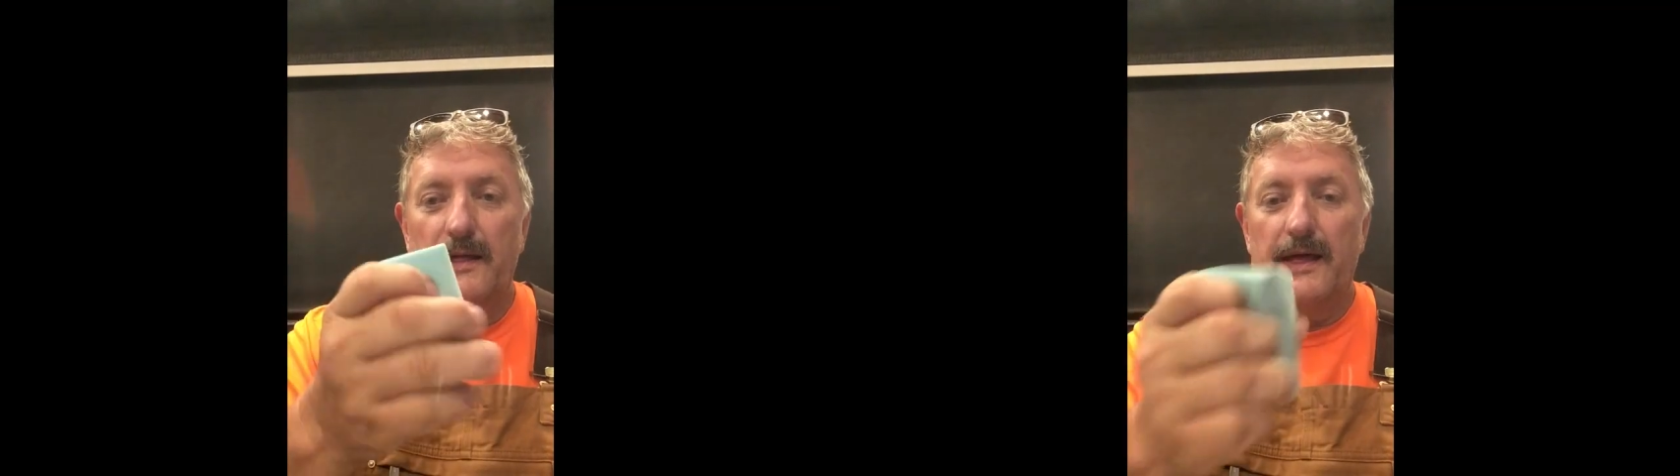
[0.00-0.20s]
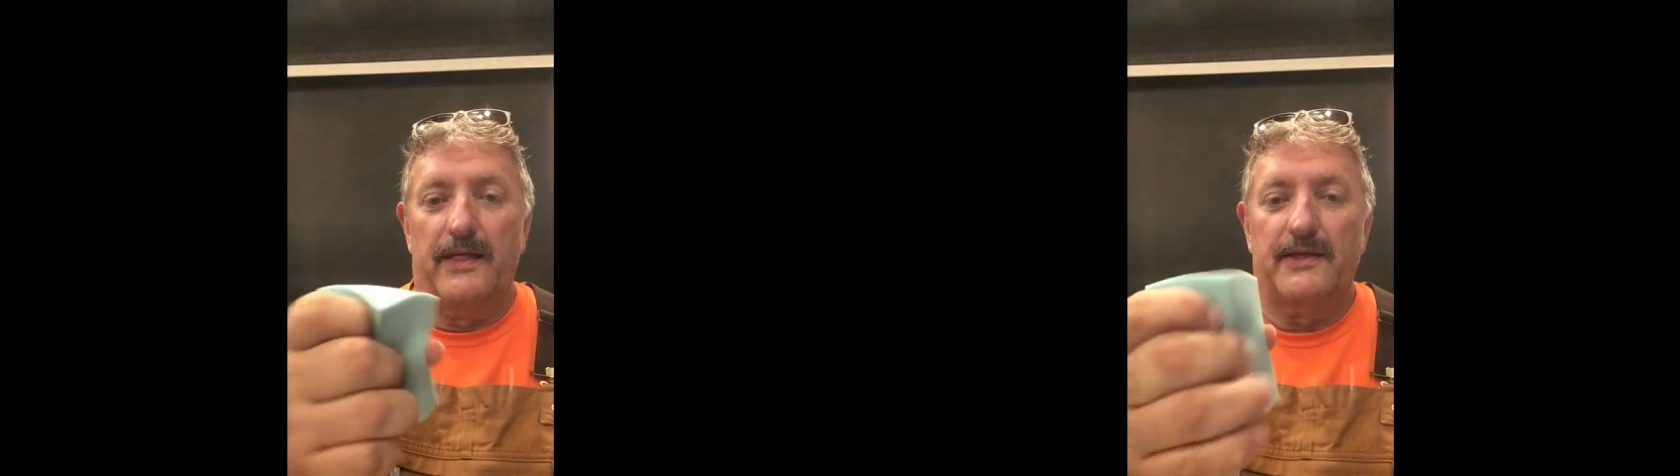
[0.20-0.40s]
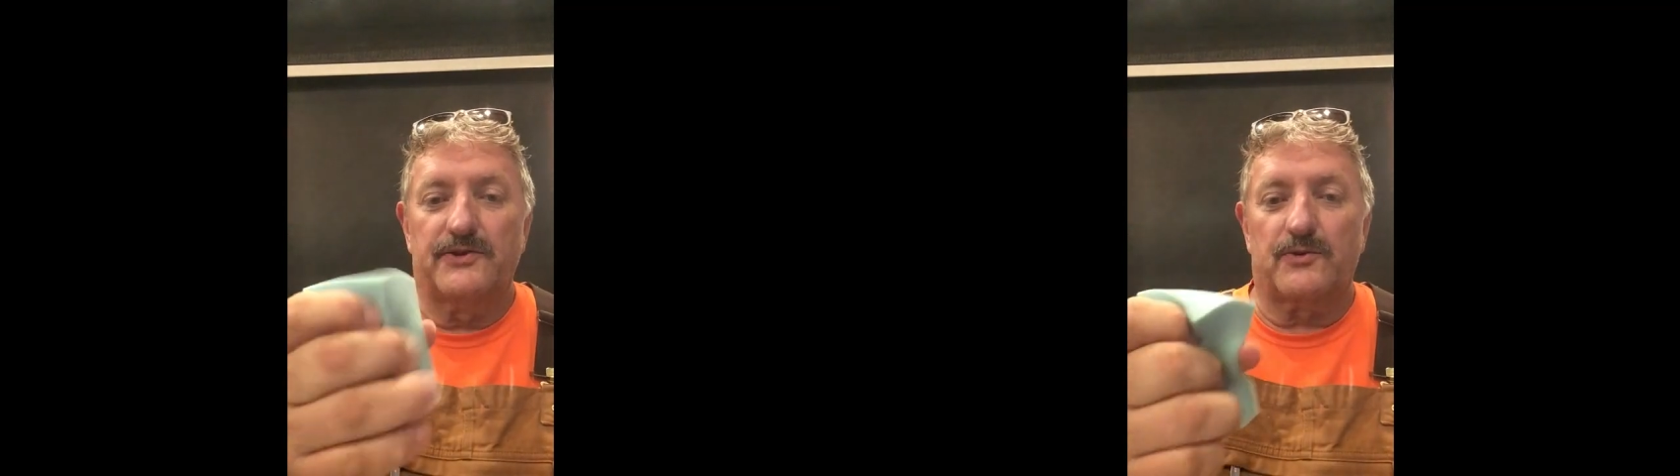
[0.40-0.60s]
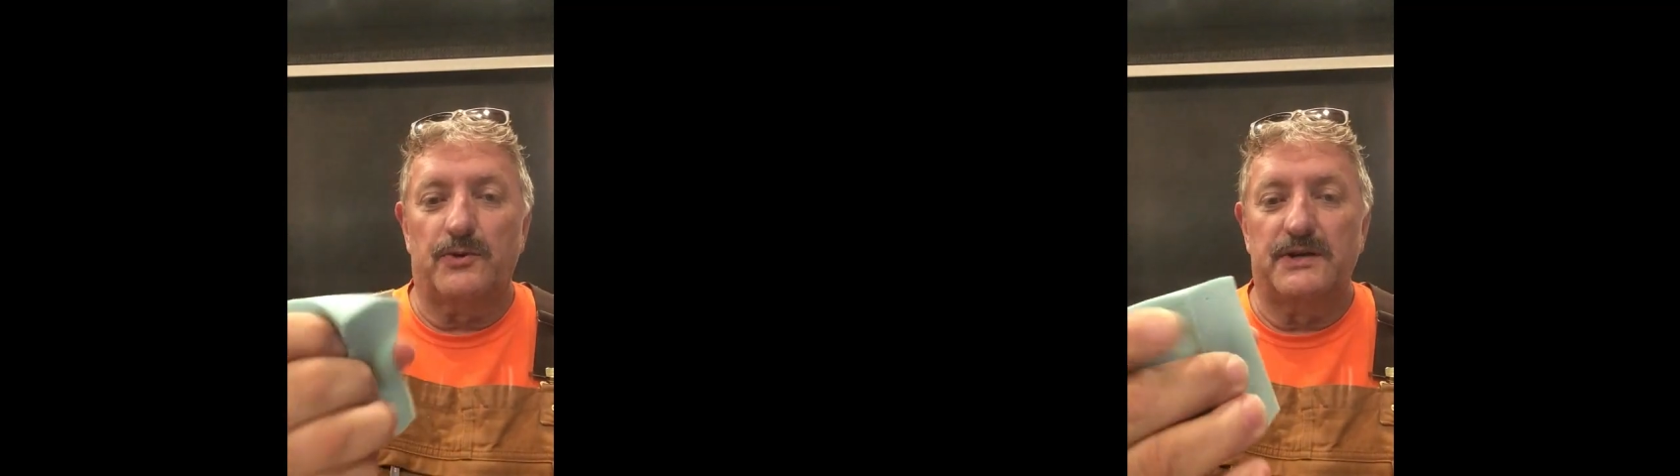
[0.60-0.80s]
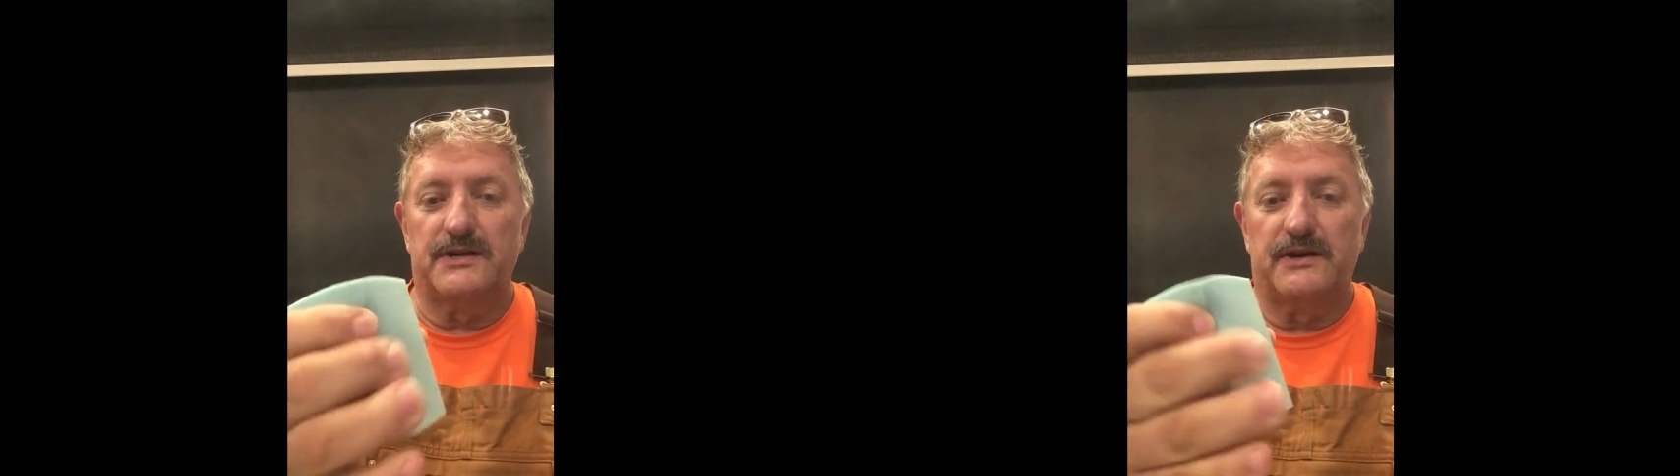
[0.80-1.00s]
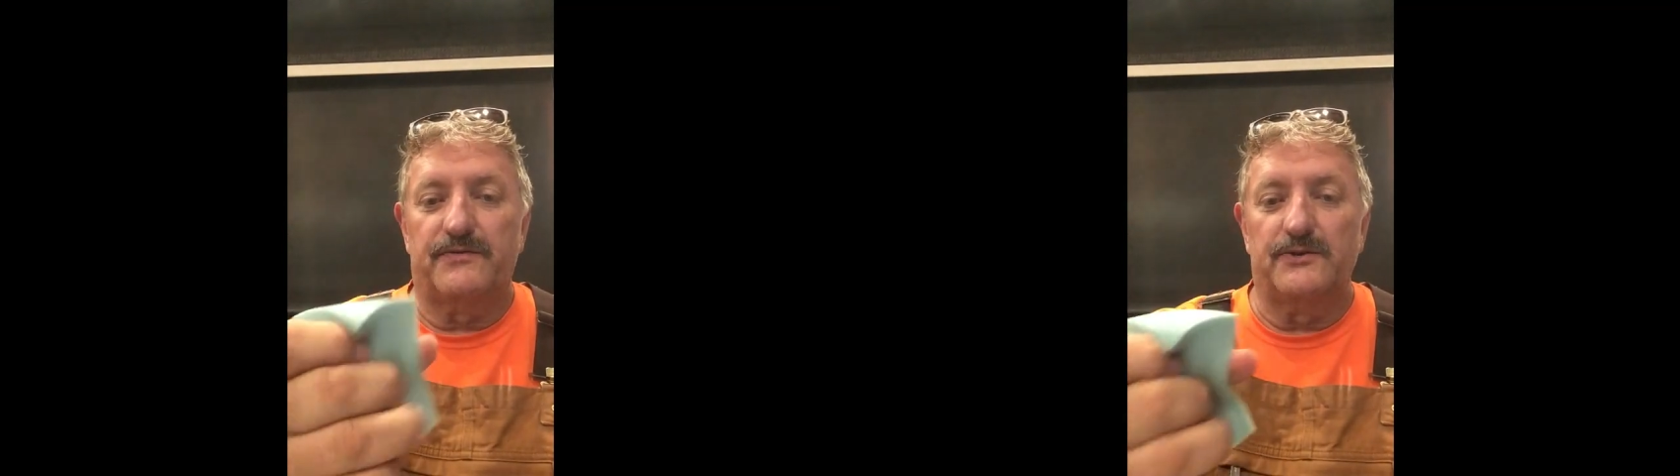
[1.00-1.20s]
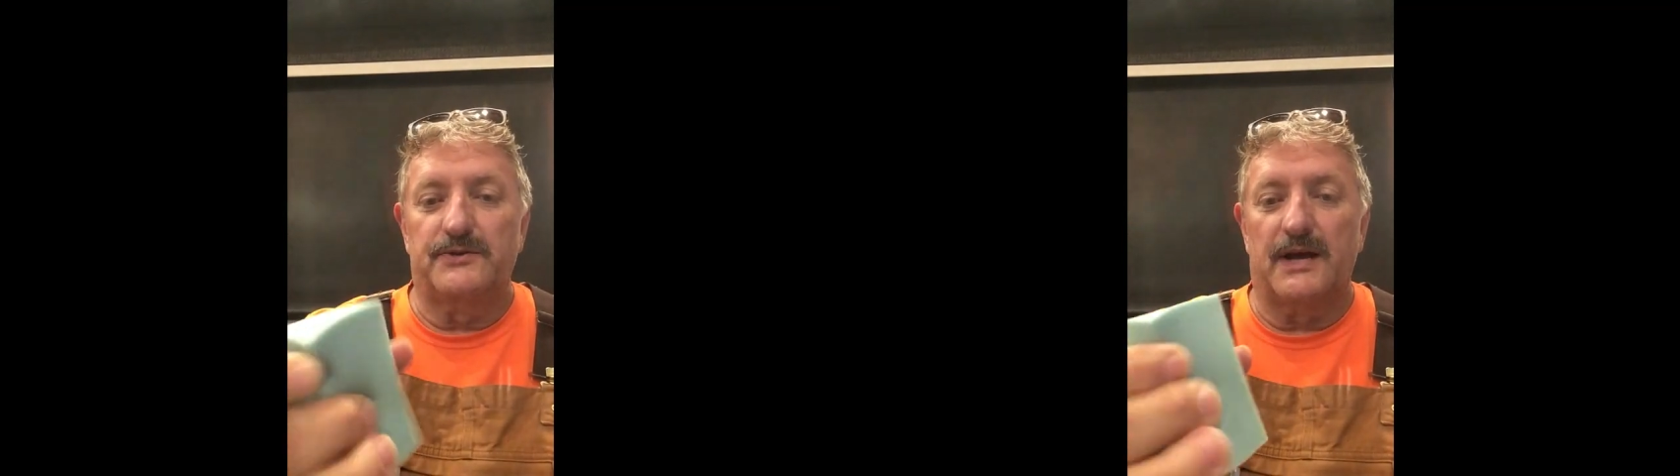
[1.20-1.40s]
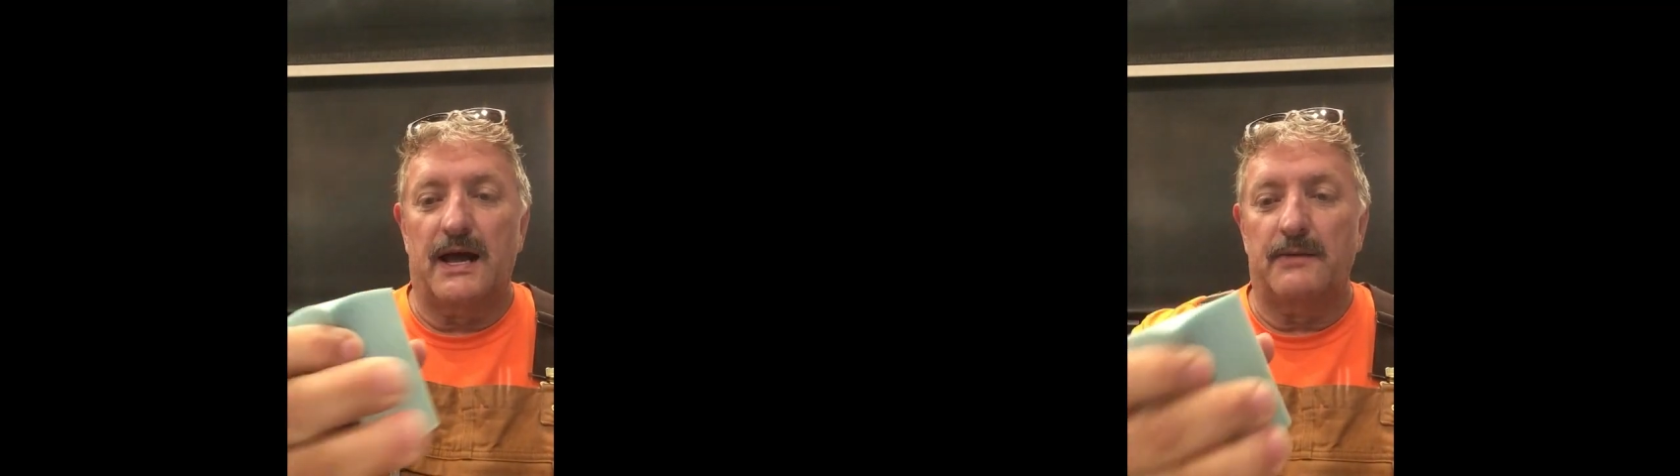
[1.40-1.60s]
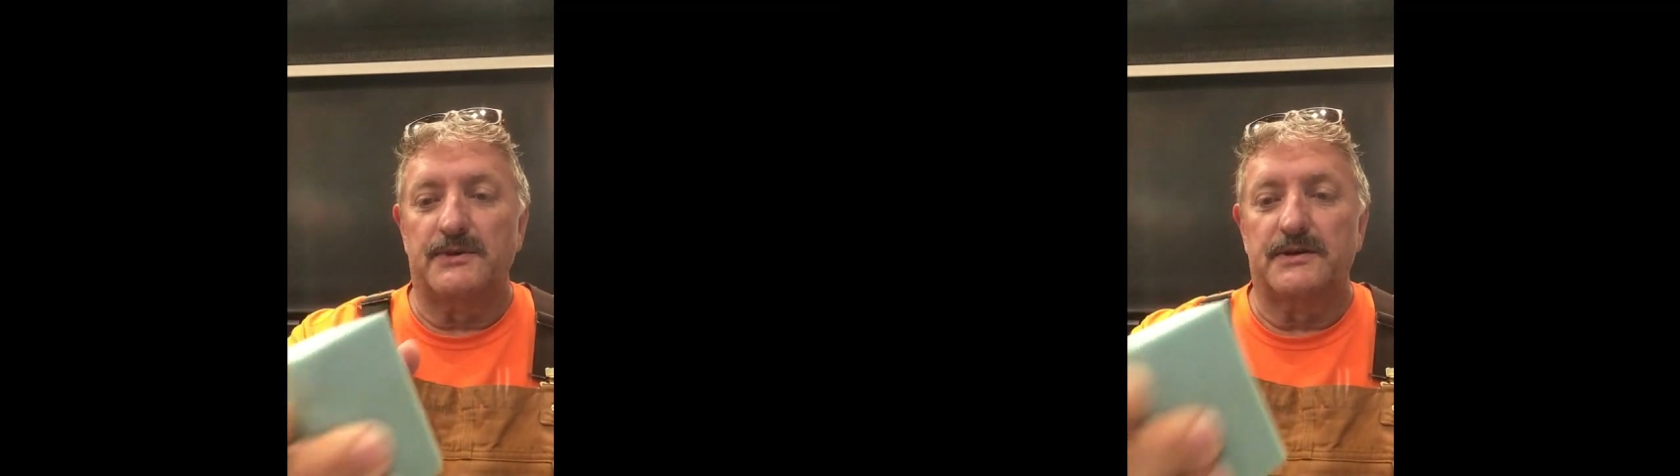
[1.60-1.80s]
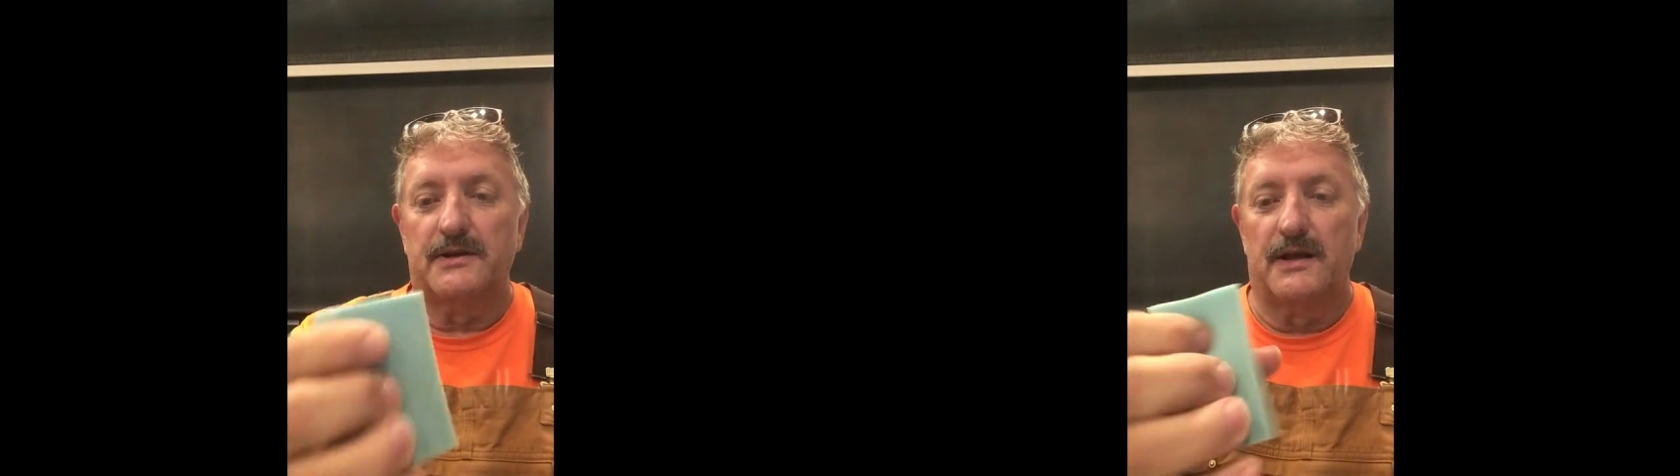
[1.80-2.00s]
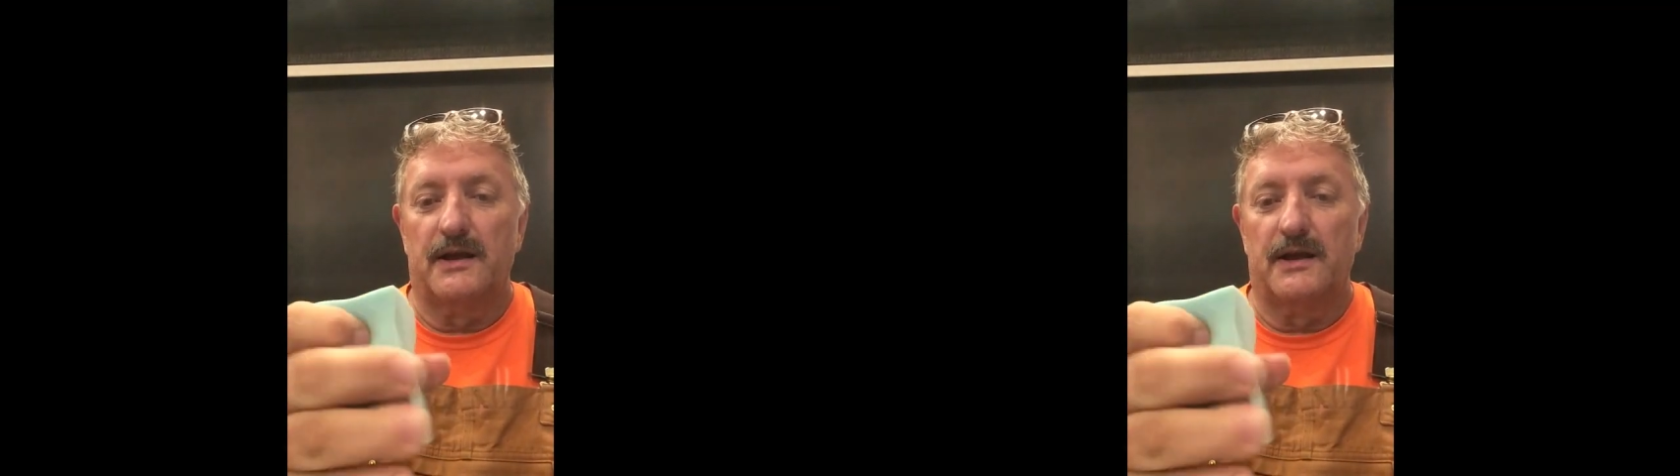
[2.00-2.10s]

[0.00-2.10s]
and then squeeze it a few times,